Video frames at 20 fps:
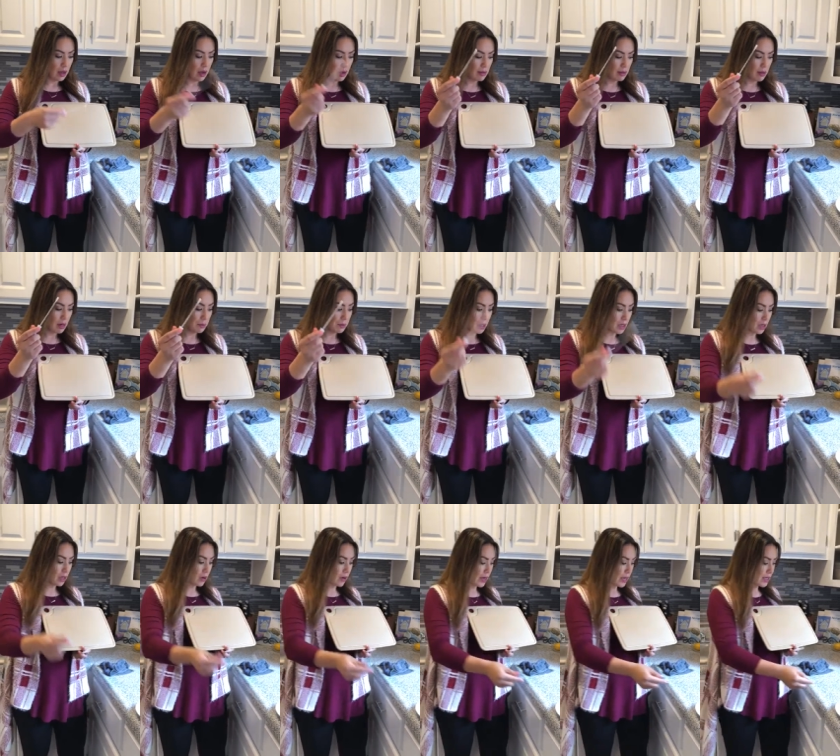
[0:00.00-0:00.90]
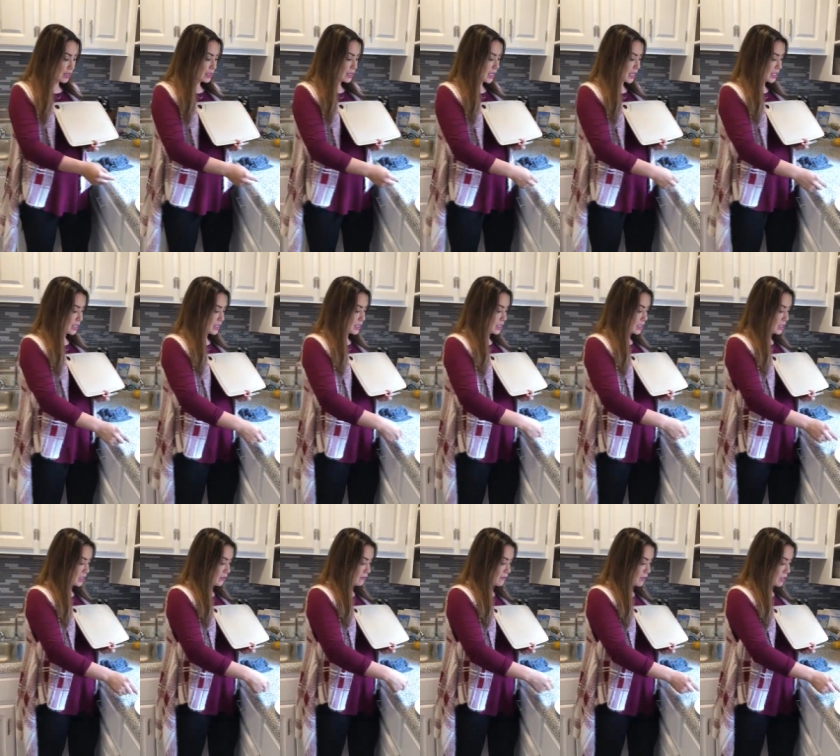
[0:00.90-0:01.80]
And then I'm gonna go ahead and test this
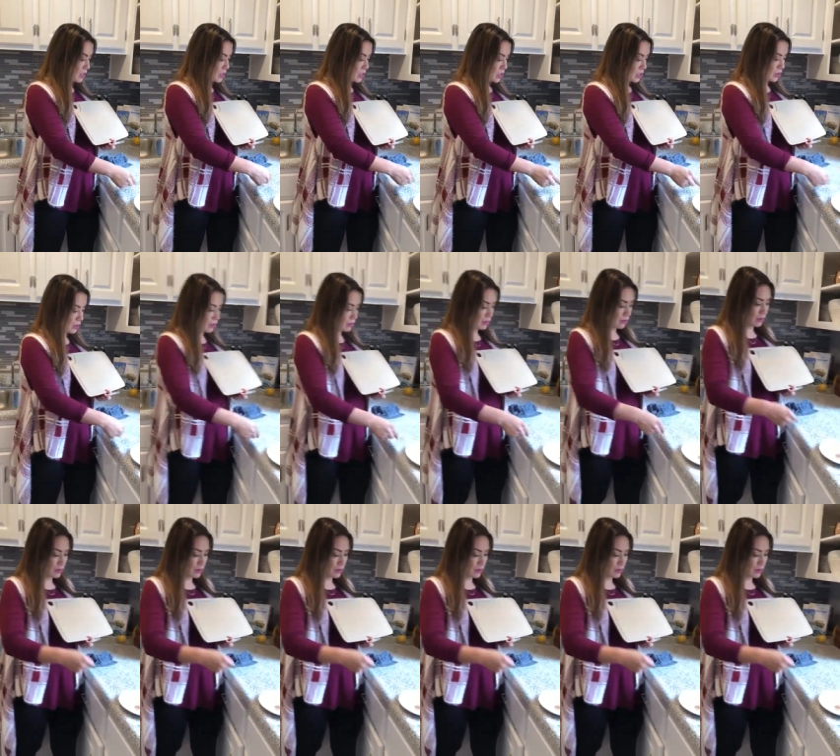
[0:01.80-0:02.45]
surface too